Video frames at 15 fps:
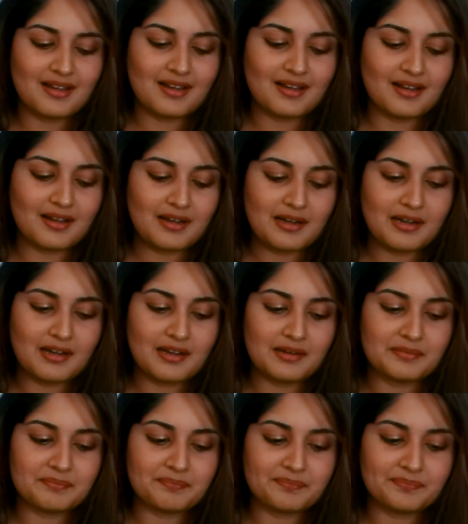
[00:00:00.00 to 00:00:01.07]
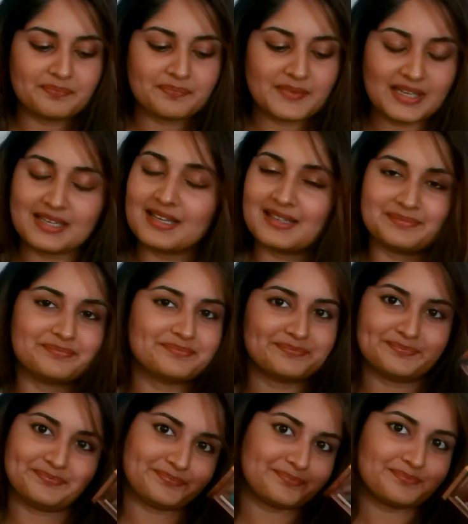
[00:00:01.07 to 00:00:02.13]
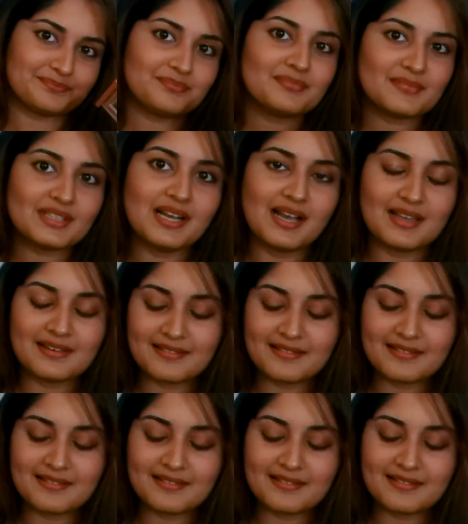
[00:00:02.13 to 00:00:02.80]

uh, and yeah highly